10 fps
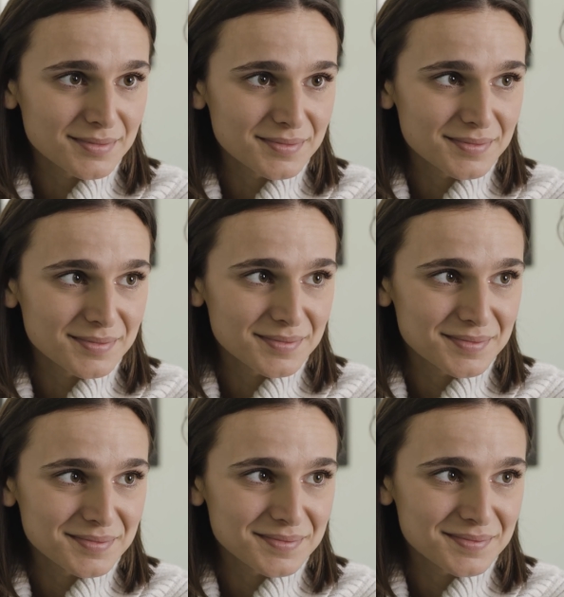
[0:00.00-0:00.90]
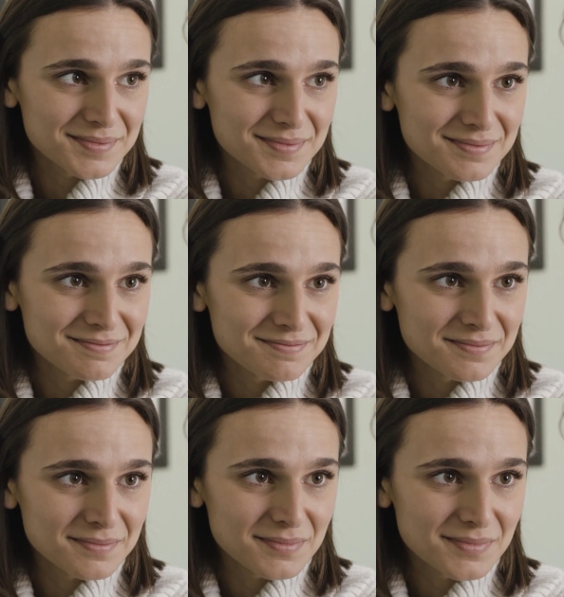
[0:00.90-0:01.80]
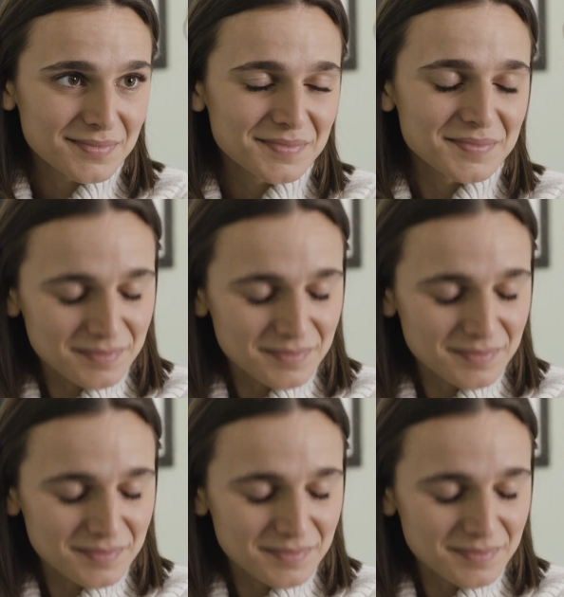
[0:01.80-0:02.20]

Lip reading: Nobody speaks.